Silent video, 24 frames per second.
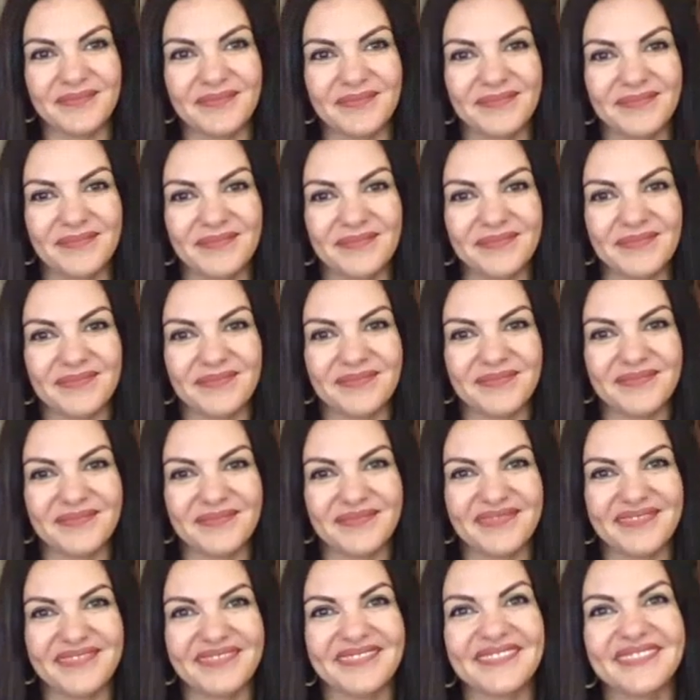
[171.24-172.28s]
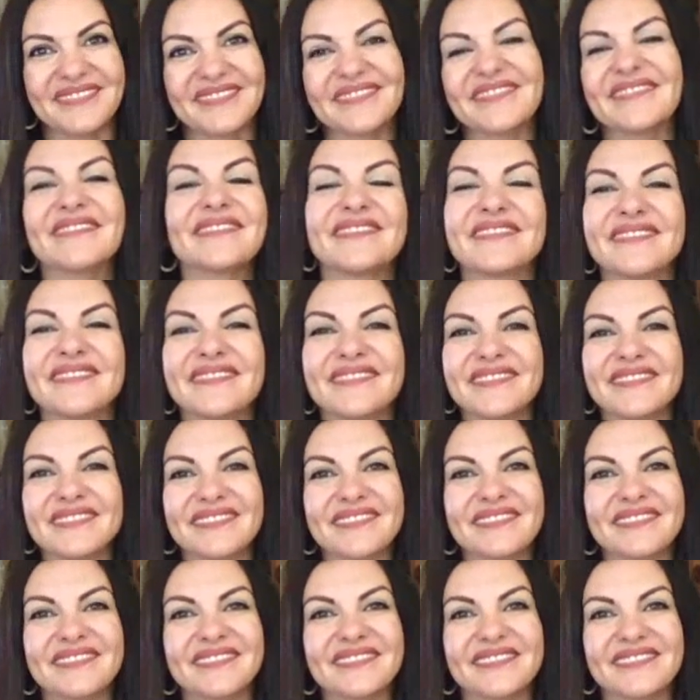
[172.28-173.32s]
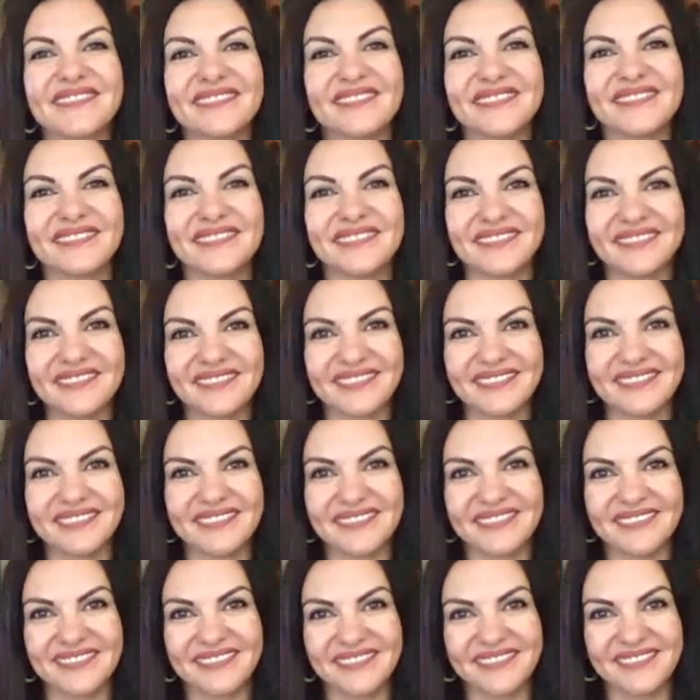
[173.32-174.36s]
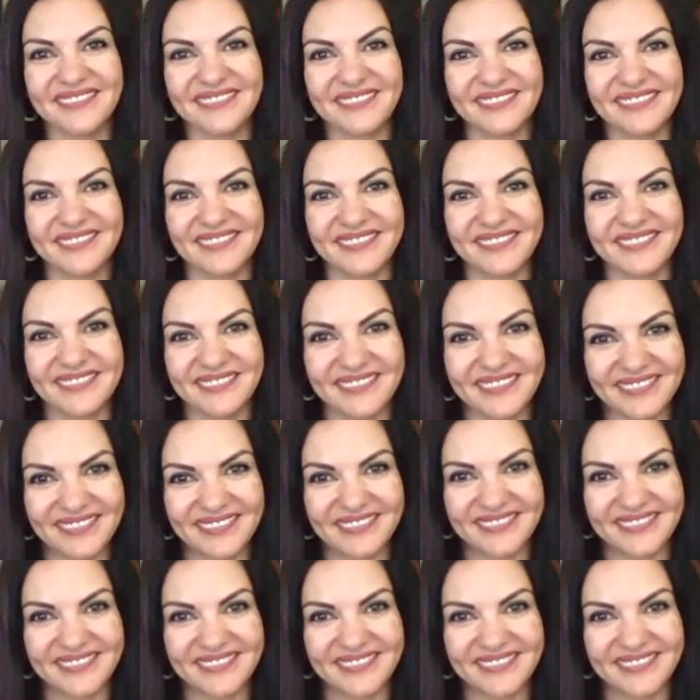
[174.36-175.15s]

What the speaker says: This person isn't speaking.